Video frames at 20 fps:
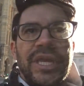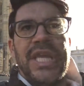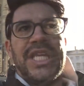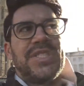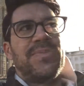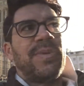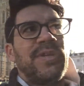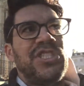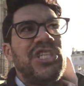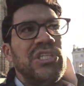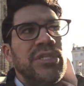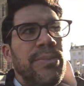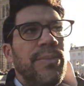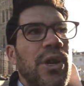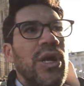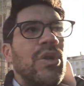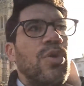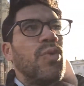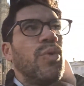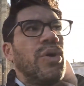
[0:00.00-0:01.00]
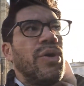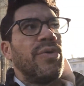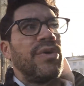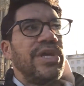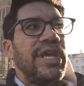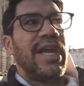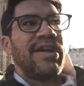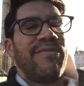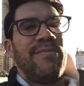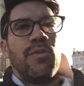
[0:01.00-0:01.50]
especially in the modern world
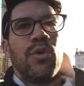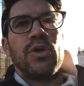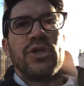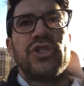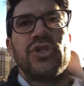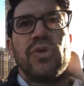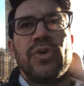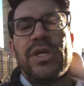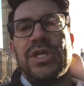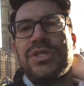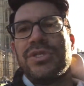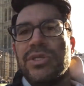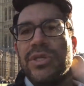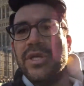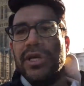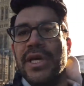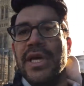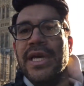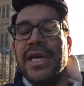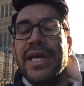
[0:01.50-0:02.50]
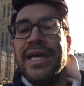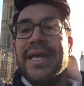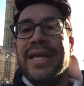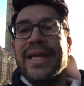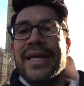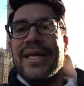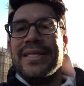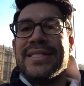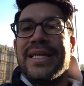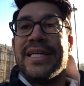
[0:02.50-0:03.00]
where you have more choice,
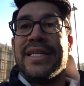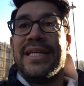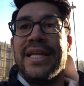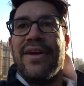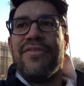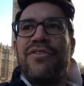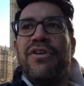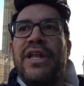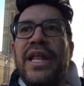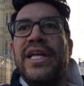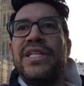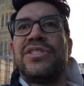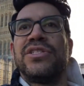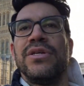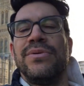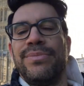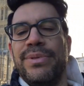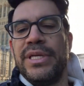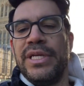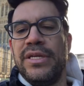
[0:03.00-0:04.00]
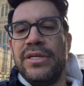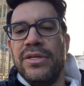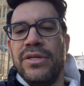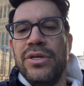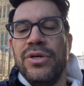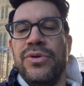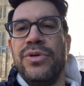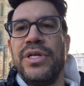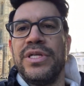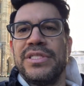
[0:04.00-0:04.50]
is that never date somebody
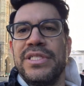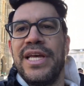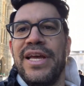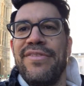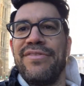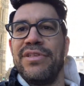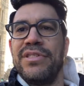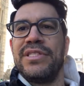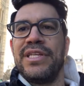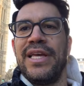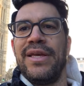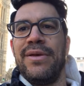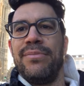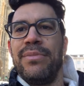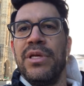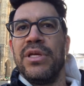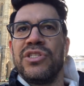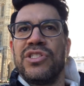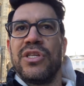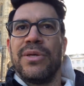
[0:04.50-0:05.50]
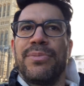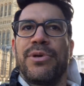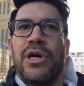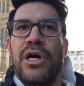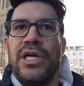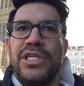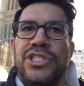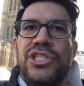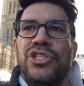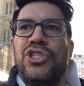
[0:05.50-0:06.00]
who doesn't have the same
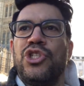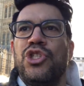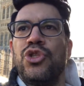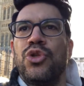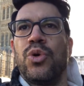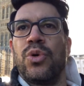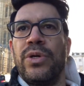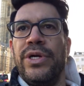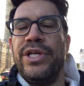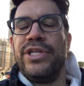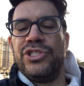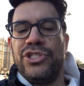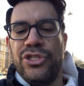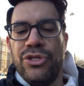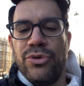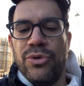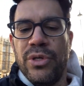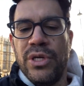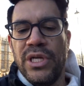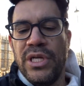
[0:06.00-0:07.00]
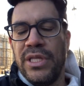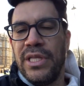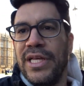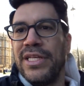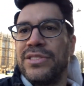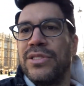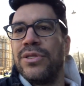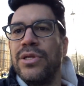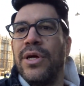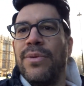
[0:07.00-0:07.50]
subconscious story as you.
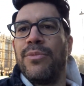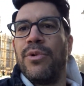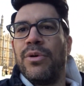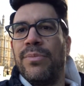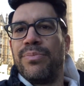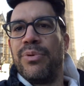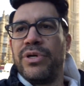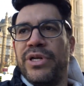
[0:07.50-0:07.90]
That's the #1